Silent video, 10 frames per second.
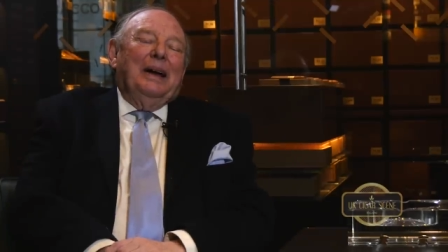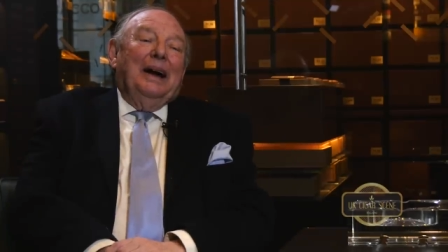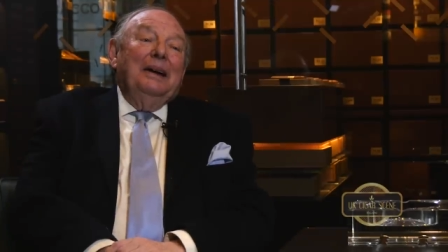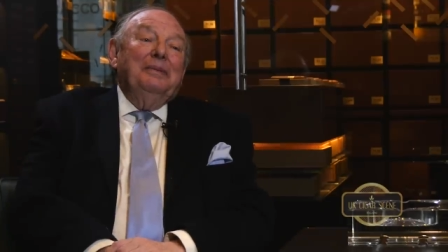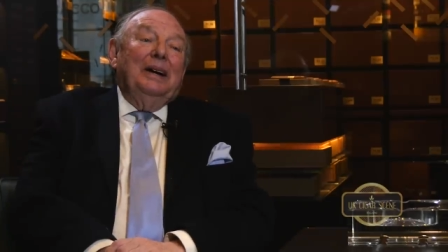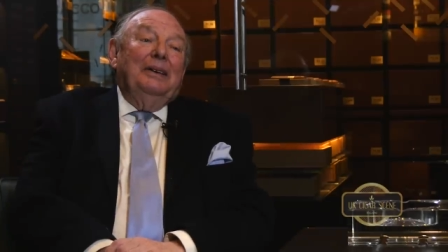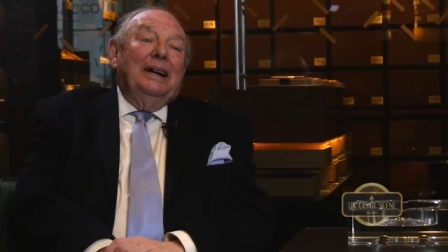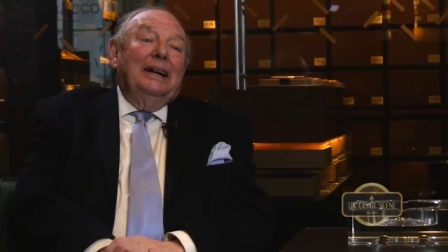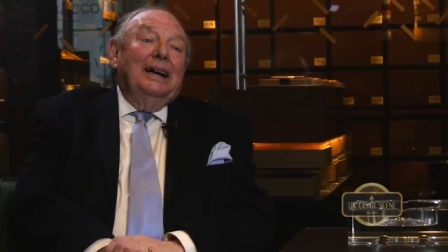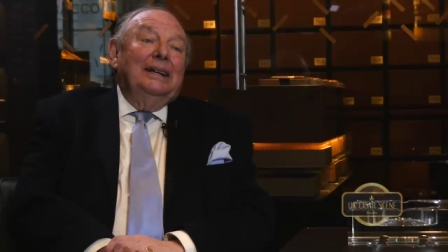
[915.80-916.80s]
I'm
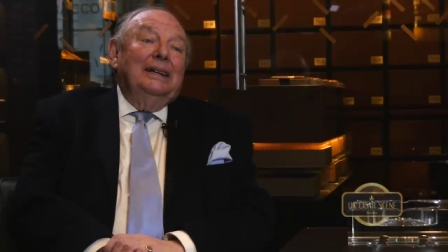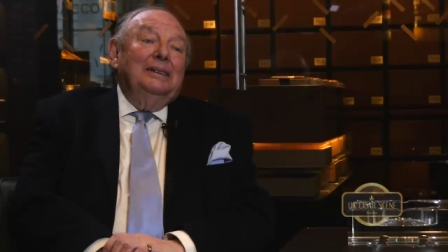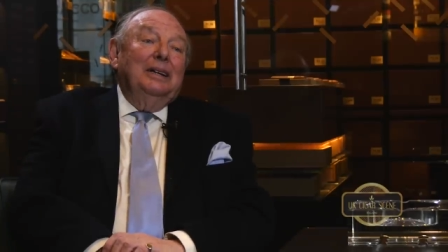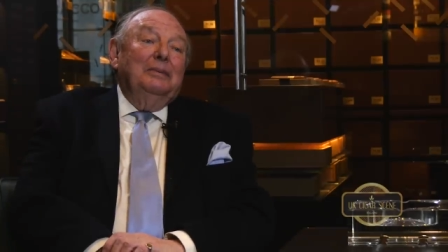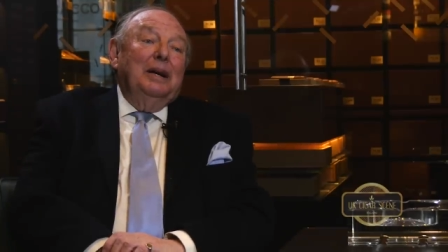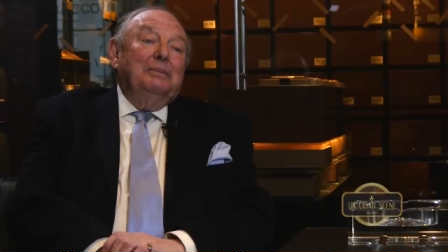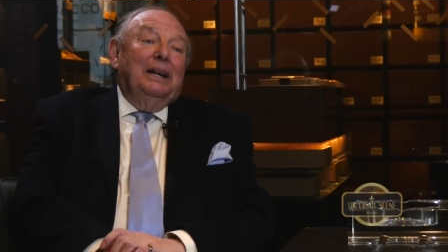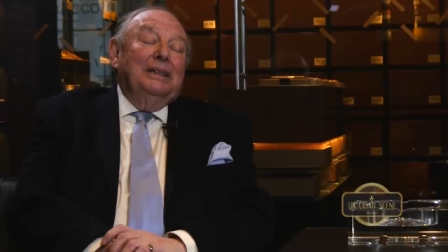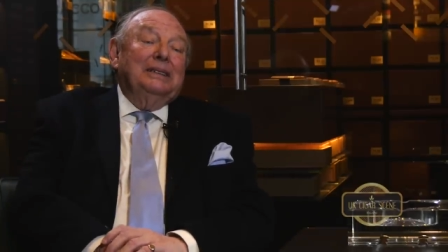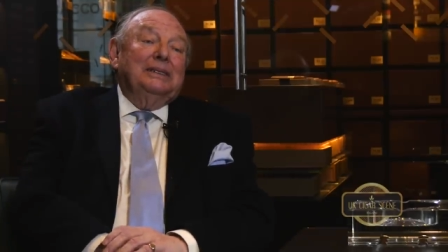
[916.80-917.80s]
going and I don't know. My
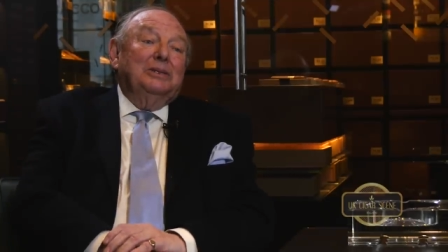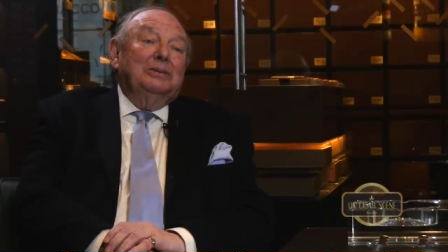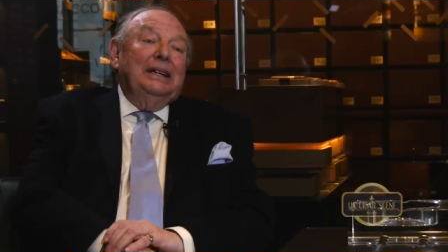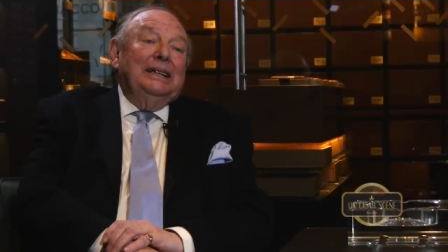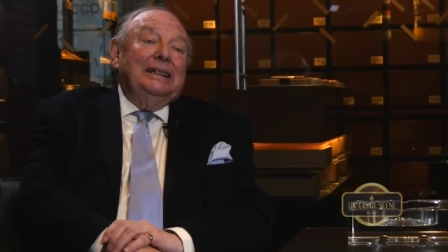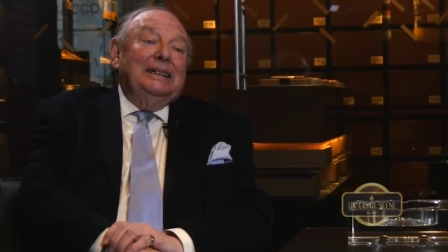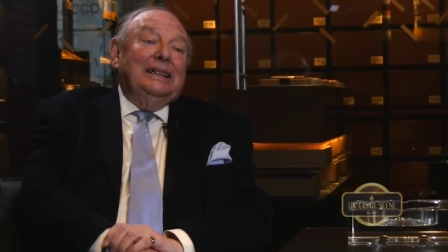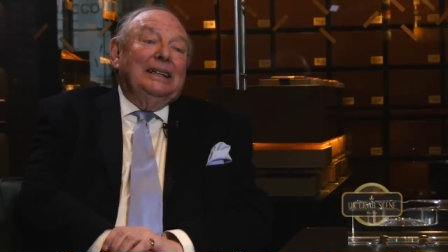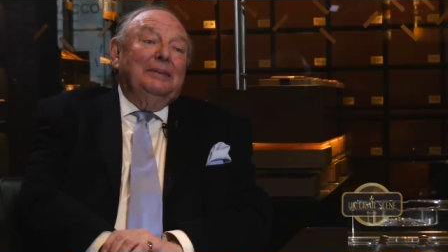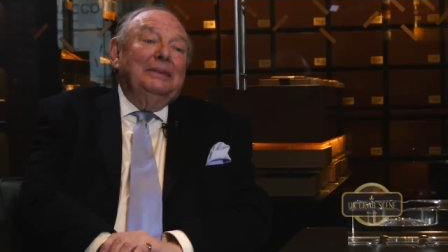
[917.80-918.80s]
brother's already in
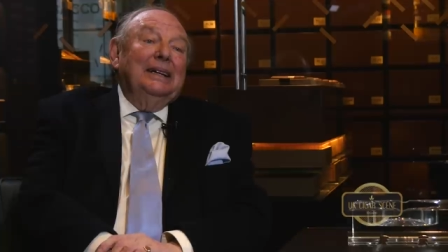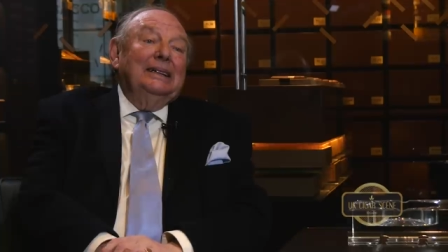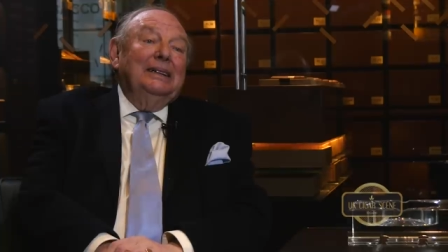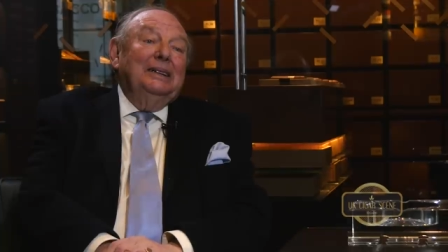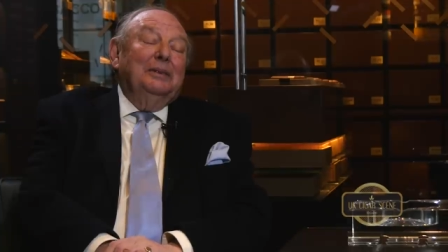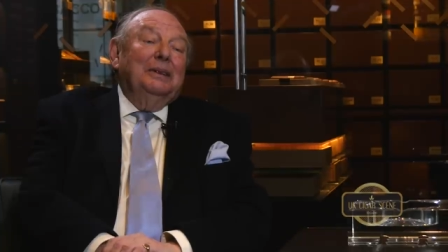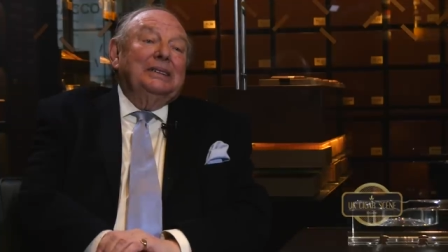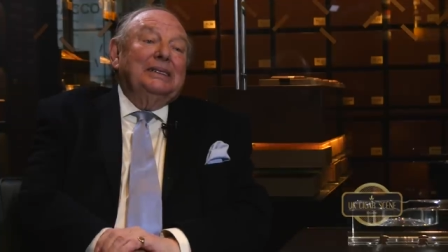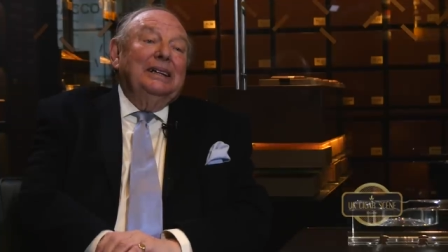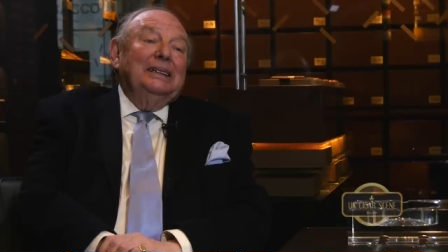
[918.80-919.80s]
the army. I don't know
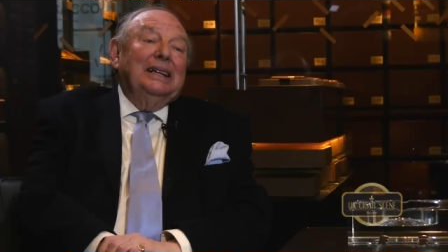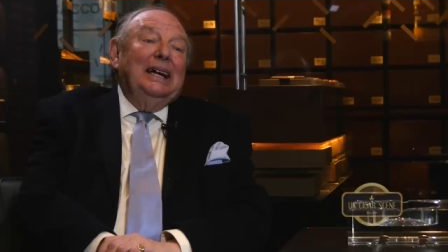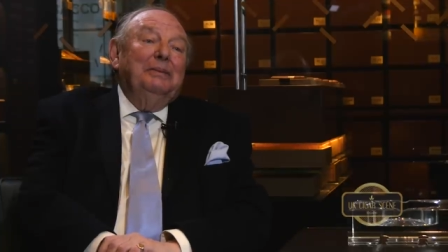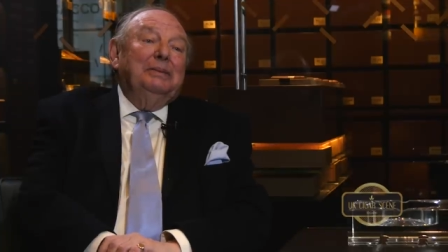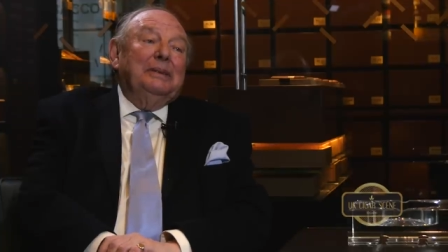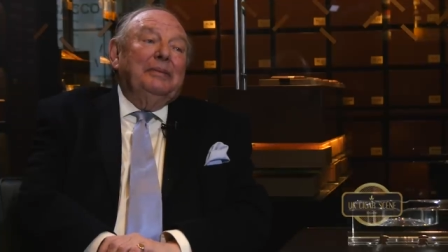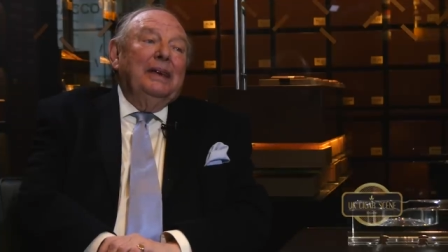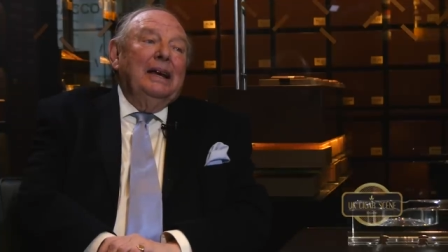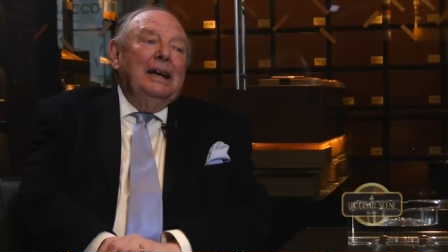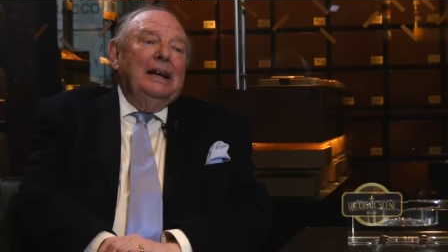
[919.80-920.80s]
what's going to happen.
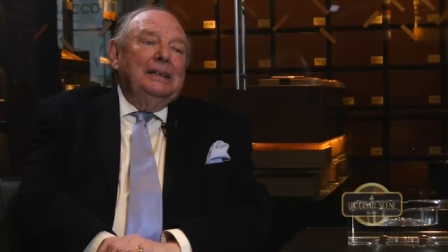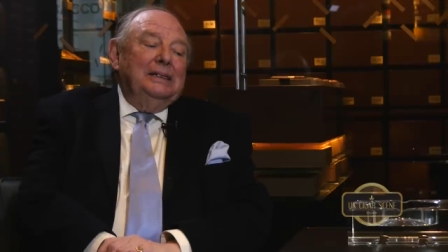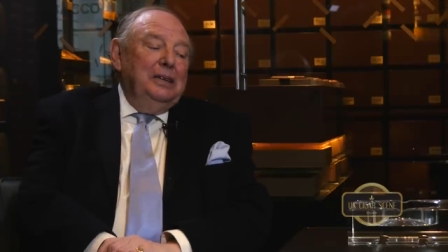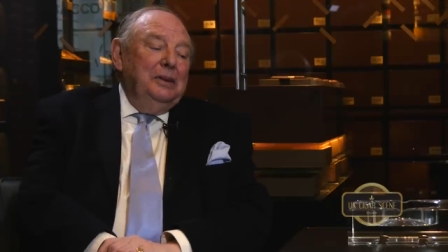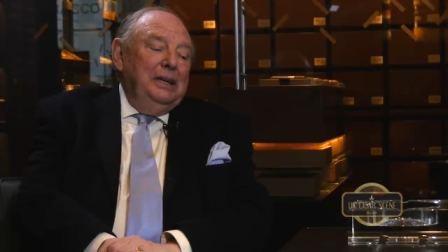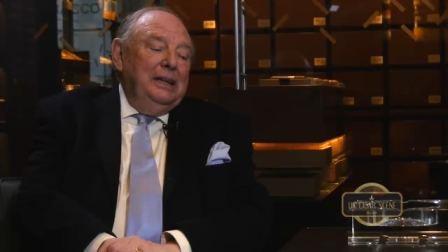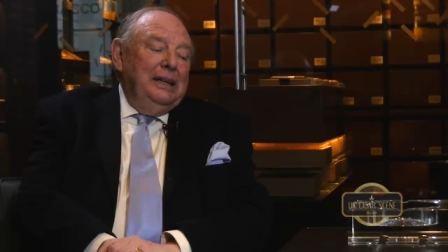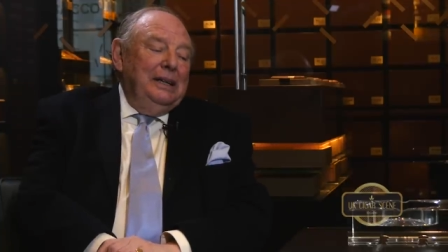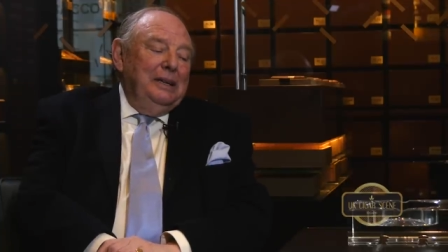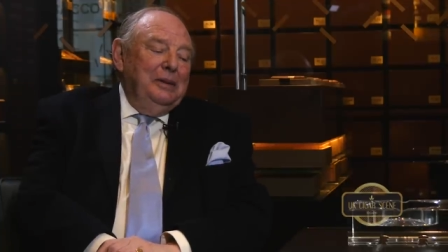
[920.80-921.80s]
So
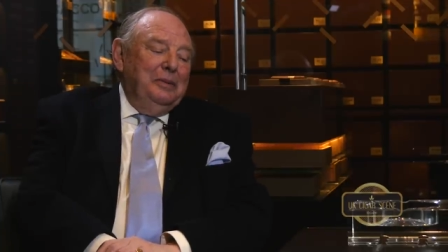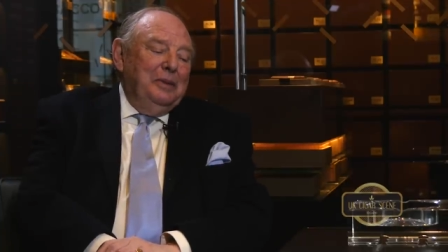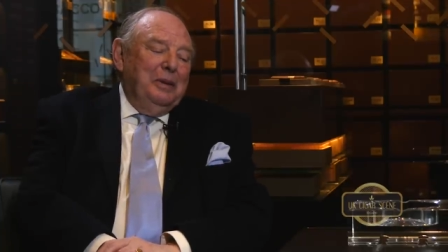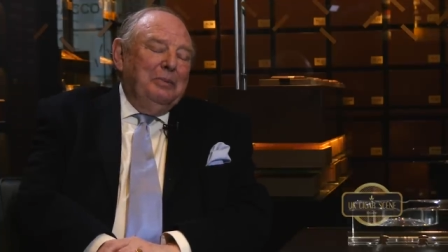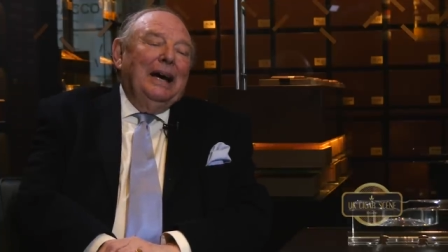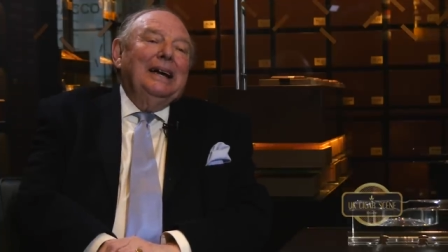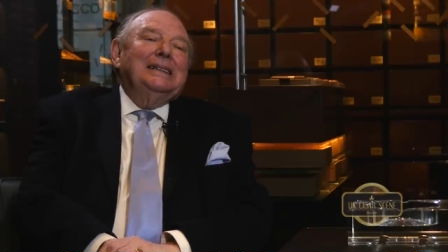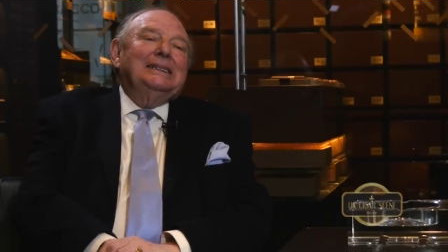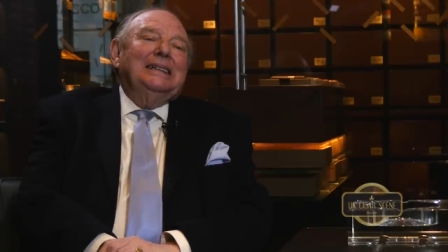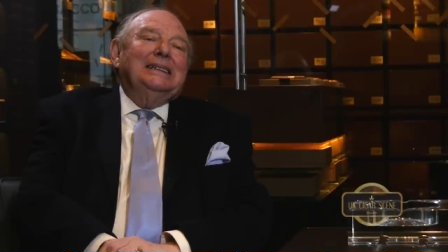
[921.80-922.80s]
the
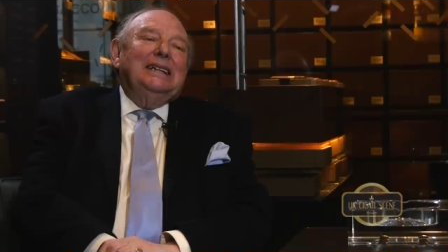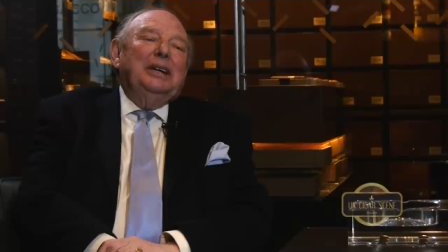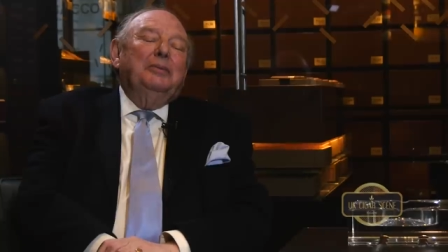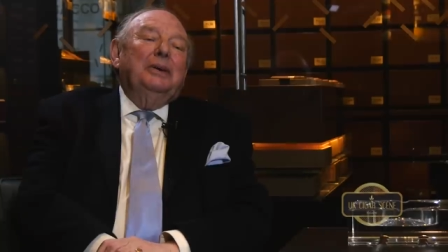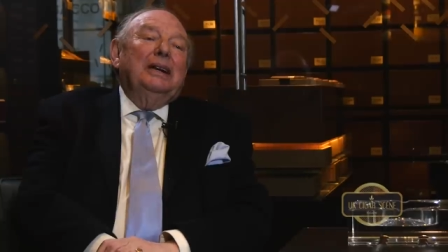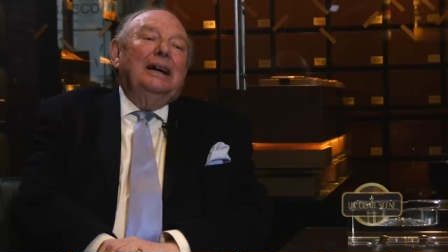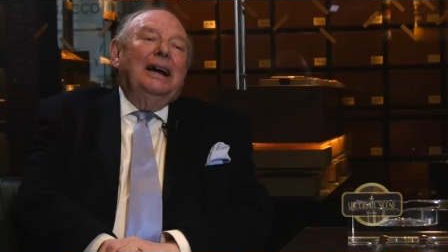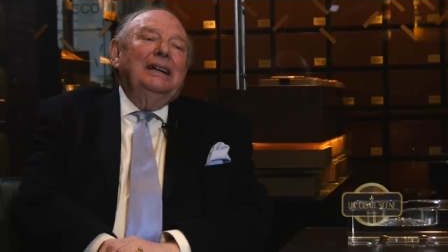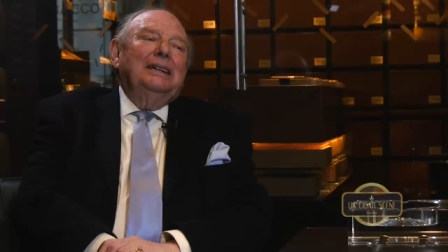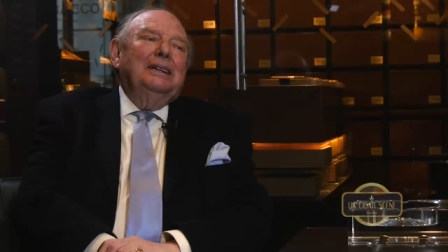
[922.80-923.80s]
buyer said to him, Well,
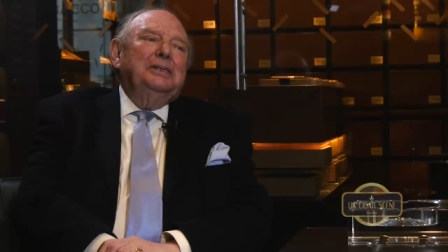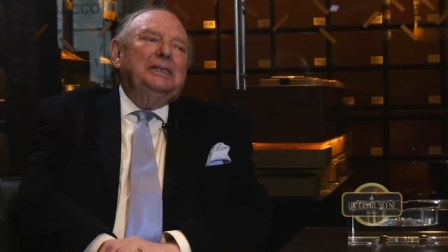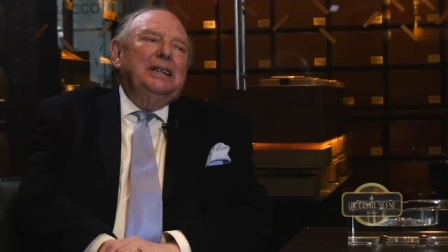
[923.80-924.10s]
under those